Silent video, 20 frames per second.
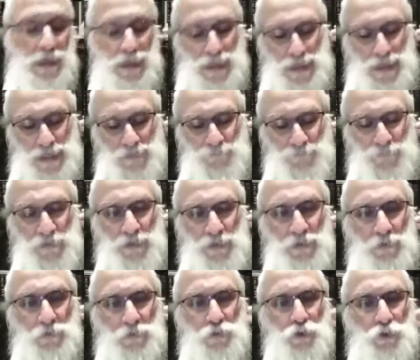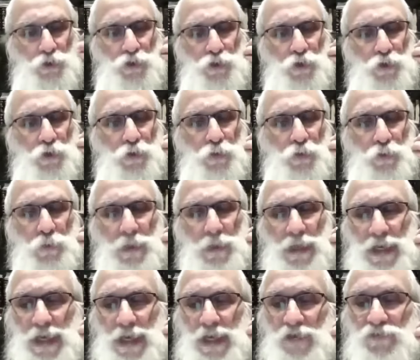Every Jew
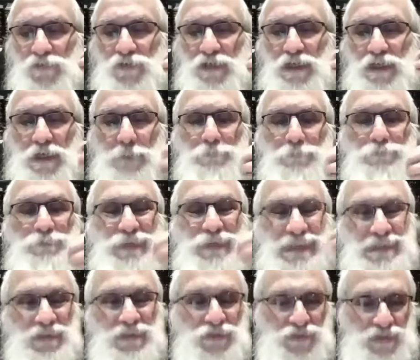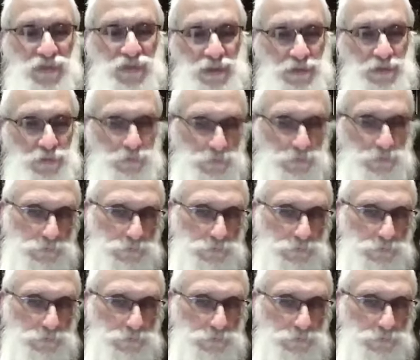has the ability